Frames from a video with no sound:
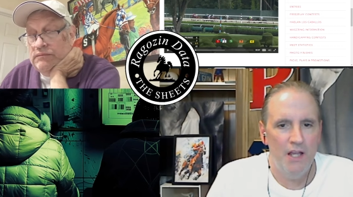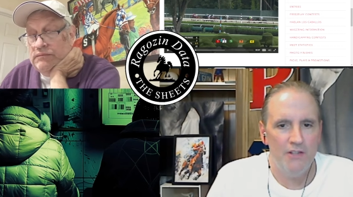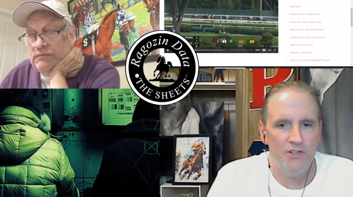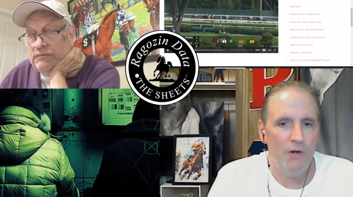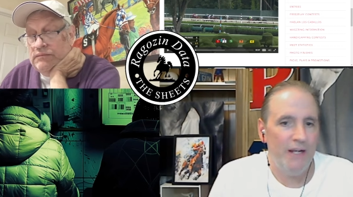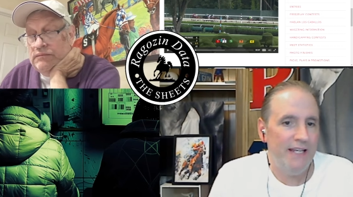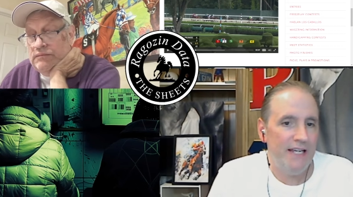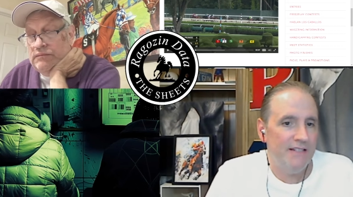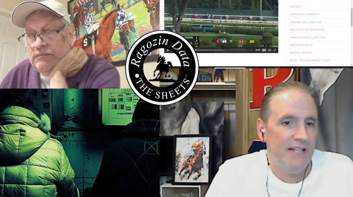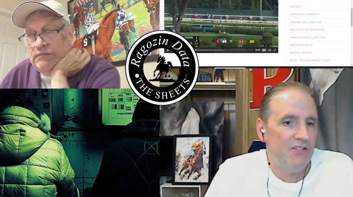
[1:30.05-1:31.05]
Speaker 1: So I
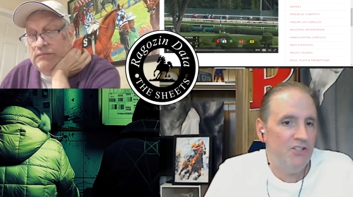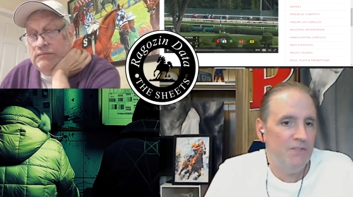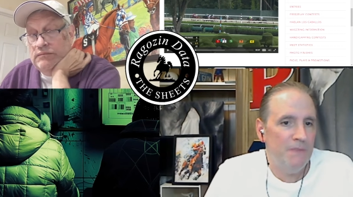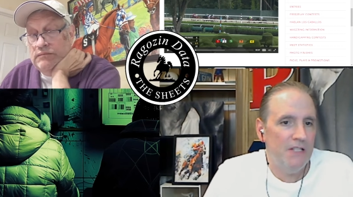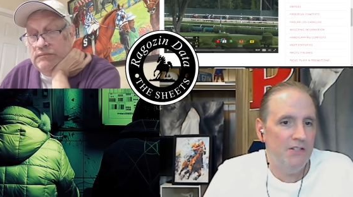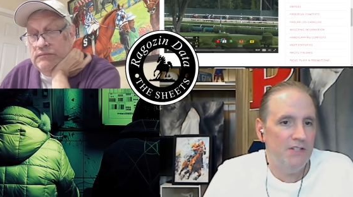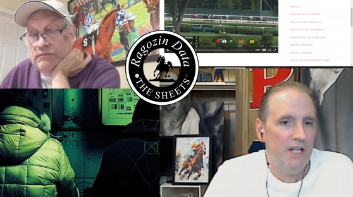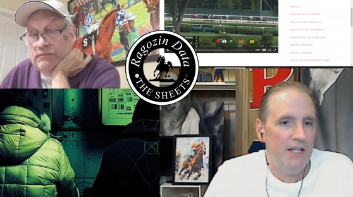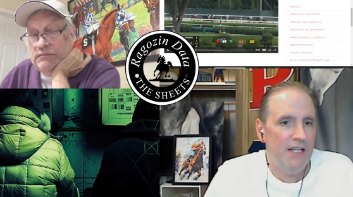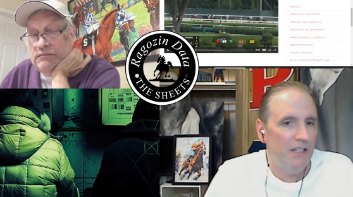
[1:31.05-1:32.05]
guess that just means
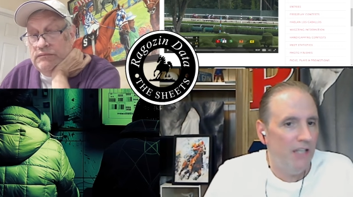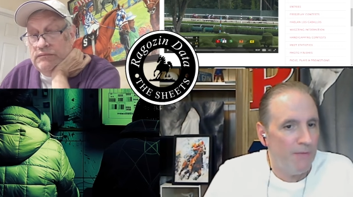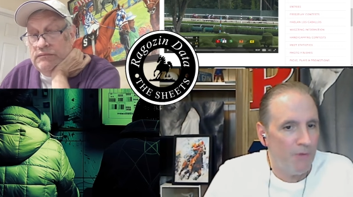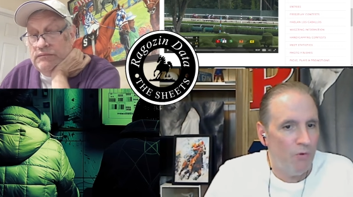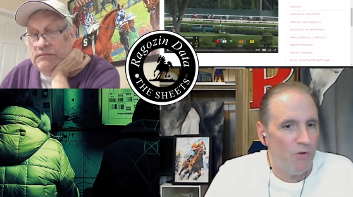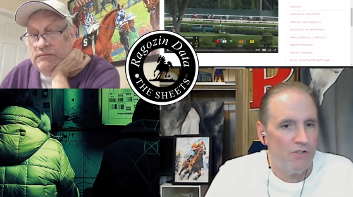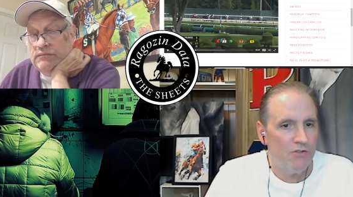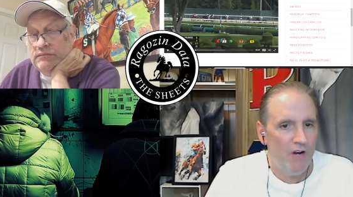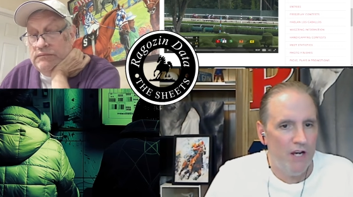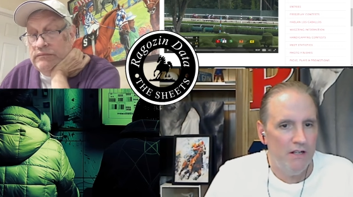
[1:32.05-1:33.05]
that he claimed the horse,
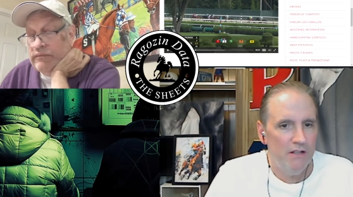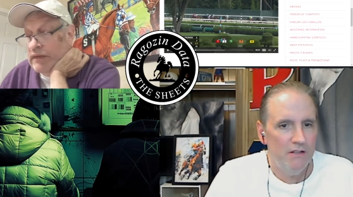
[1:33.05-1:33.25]
right?